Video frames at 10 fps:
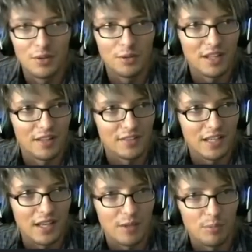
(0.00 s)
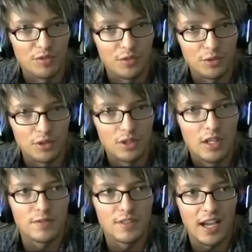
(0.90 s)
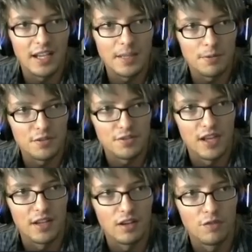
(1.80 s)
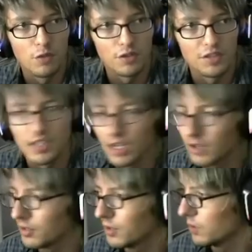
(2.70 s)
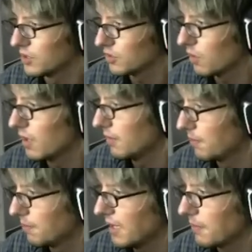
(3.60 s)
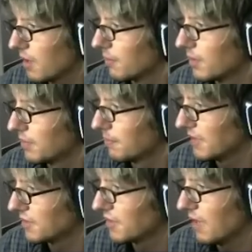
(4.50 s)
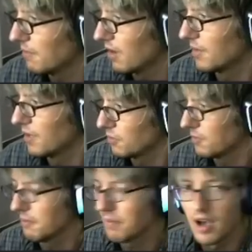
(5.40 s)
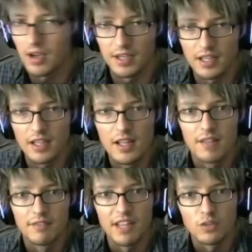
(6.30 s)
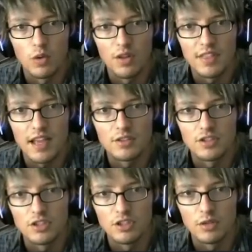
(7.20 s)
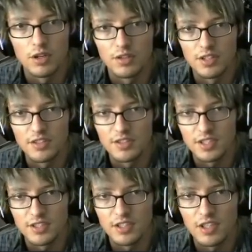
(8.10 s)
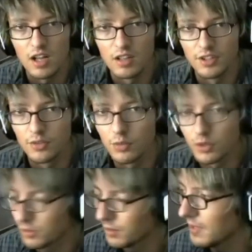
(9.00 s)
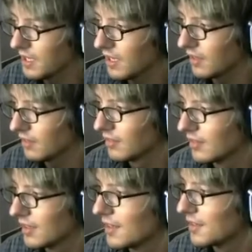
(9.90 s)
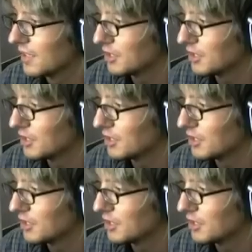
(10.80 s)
without the help of Google. 90% of 1400, which is what Big Mama, Big Skate Mommy, would be pocketing, that's $1,260, which would mean that